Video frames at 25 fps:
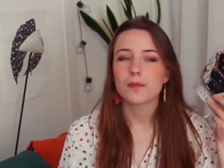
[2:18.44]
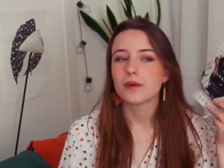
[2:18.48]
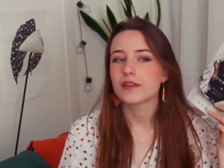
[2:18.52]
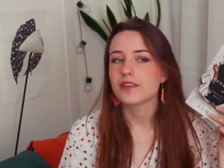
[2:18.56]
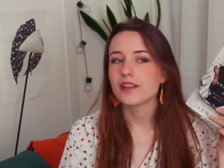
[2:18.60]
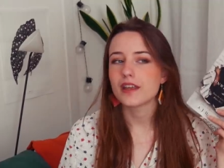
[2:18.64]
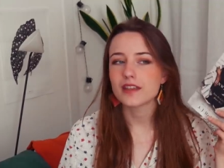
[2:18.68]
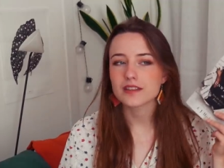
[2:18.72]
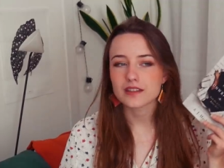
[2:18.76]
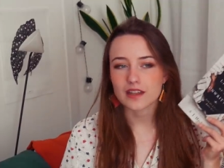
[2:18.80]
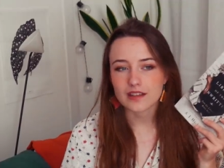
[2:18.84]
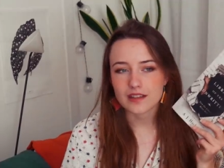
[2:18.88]
But
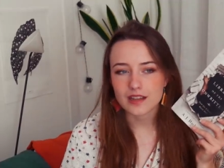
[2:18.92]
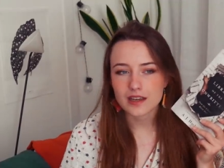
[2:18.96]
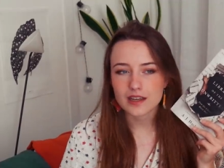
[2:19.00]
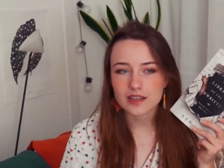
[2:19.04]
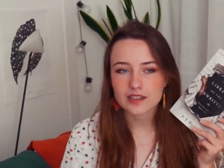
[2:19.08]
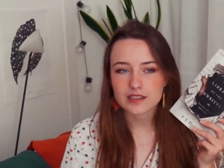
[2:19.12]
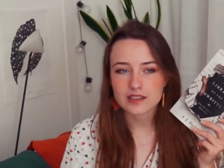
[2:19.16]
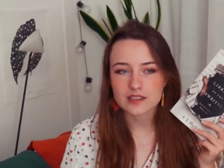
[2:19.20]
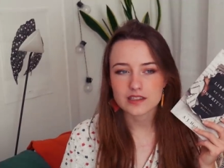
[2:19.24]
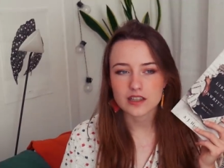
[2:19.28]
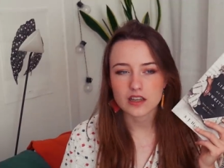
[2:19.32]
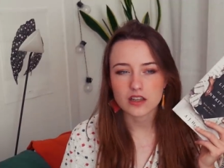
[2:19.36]
then the
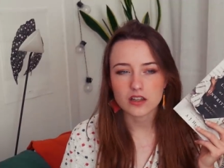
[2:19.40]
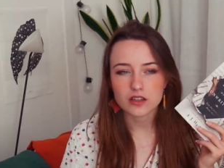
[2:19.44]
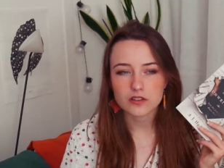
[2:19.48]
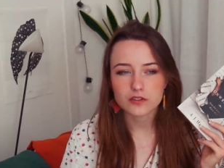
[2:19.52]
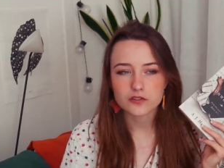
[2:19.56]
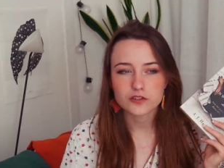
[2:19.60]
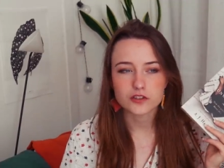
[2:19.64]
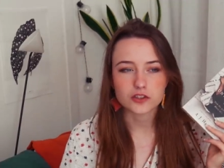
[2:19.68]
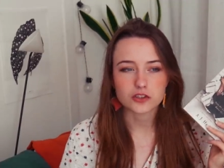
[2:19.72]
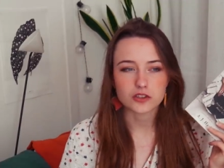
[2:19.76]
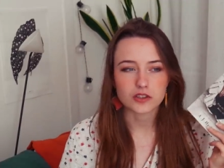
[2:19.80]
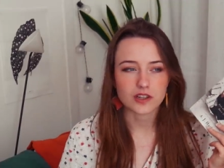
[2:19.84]
date
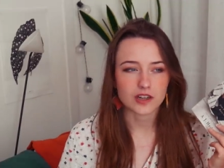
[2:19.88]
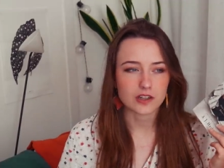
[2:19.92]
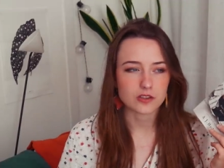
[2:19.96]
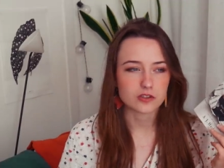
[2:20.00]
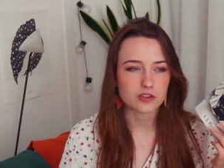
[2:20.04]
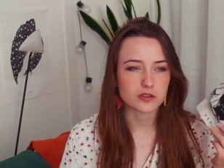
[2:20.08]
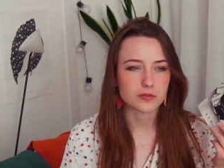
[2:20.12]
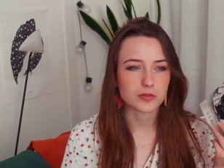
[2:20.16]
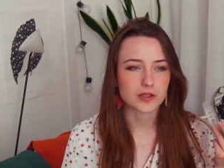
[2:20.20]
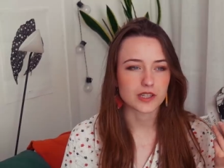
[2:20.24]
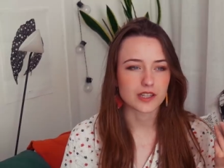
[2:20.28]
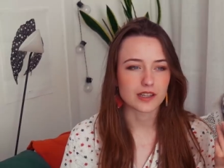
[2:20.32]
itself turned
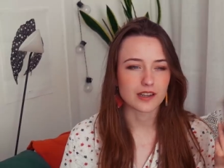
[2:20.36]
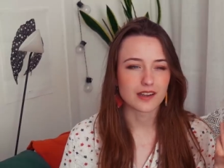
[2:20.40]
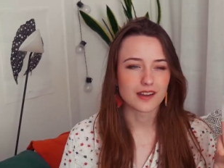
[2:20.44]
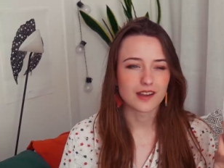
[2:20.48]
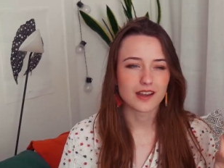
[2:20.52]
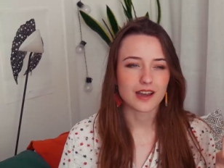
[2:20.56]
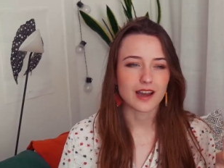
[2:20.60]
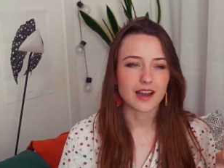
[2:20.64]
out to be